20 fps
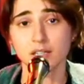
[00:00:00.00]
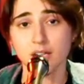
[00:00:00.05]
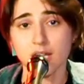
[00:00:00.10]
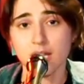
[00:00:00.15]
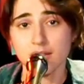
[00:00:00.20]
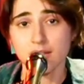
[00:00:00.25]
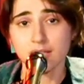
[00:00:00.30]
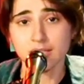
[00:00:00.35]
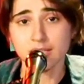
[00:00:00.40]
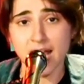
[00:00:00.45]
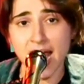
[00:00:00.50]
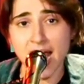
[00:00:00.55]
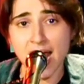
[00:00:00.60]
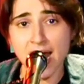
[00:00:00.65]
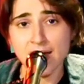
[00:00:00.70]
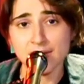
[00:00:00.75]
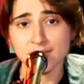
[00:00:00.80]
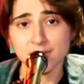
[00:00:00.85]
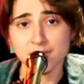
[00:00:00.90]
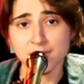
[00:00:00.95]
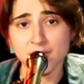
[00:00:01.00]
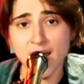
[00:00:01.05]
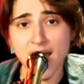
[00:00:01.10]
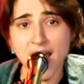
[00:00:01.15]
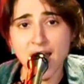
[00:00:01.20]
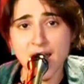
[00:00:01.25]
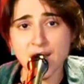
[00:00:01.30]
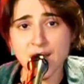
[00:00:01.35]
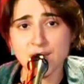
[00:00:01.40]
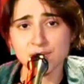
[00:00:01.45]
The clouds
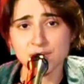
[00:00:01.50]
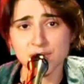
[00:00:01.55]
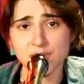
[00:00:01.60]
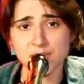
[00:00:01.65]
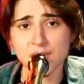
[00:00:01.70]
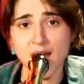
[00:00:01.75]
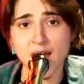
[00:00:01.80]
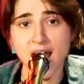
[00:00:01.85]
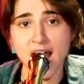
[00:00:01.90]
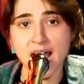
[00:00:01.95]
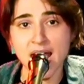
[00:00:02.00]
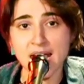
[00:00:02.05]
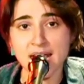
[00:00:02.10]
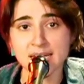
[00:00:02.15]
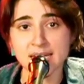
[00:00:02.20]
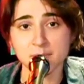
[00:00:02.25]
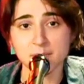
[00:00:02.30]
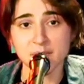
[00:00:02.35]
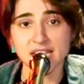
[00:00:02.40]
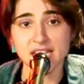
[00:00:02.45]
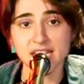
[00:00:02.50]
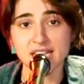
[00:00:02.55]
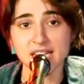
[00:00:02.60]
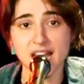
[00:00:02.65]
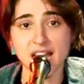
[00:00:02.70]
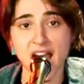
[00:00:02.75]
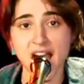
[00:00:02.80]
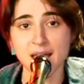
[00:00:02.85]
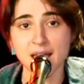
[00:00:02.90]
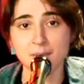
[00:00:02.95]
around your eyes mean
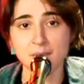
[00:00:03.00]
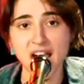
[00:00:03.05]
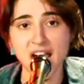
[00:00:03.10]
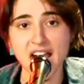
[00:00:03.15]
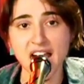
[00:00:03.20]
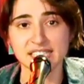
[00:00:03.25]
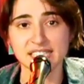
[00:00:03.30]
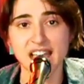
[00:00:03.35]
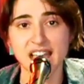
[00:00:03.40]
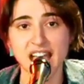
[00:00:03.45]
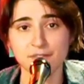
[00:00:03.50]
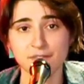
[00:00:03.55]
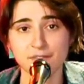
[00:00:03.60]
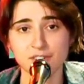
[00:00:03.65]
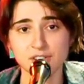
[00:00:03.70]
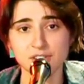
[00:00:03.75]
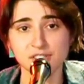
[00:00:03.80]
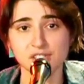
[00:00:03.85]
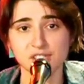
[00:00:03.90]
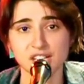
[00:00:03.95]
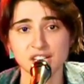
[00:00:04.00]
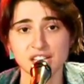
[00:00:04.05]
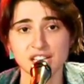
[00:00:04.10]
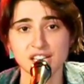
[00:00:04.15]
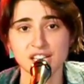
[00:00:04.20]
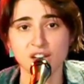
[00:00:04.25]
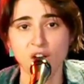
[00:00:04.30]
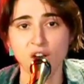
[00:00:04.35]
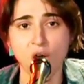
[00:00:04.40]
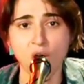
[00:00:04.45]
I might never see
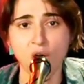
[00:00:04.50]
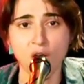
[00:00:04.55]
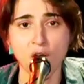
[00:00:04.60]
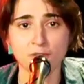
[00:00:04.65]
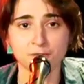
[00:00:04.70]
your